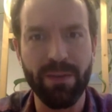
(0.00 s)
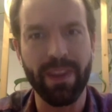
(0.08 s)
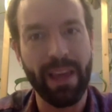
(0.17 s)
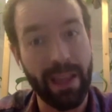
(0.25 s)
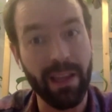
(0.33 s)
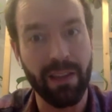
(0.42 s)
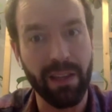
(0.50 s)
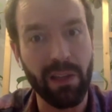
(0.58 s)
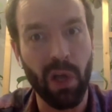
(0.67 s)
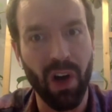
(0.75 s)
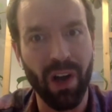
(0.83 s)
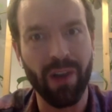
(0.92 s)
that the
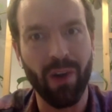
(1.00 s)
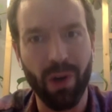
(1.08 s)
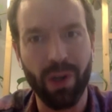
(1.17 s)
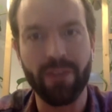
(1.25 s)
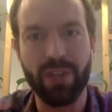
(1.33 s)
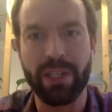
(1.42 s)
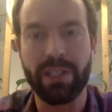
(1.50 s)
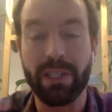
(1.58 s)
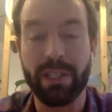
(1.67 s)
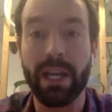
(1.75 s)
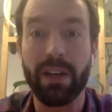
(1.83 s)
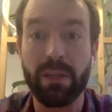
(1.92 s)
long arc of
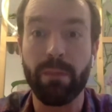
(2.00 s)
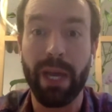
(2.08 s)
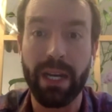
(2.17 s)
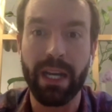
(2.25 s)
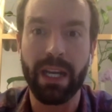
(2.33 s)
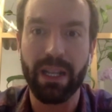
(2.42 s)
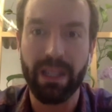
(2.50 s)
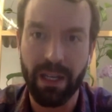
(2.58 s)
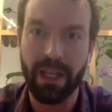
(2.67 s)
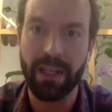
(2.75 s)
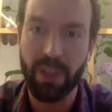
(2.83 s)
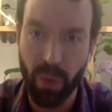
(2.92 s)
justice there is bending
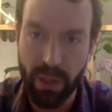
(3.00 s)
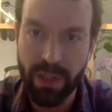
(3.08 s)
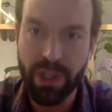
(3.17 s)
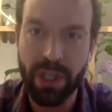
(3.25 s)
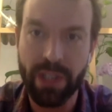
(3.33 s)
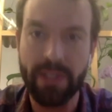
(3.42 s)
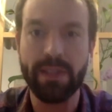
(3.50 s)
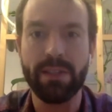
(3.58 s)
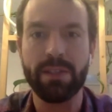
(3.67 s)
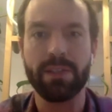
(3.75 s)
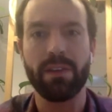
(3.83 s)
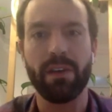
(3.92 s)
towards justice.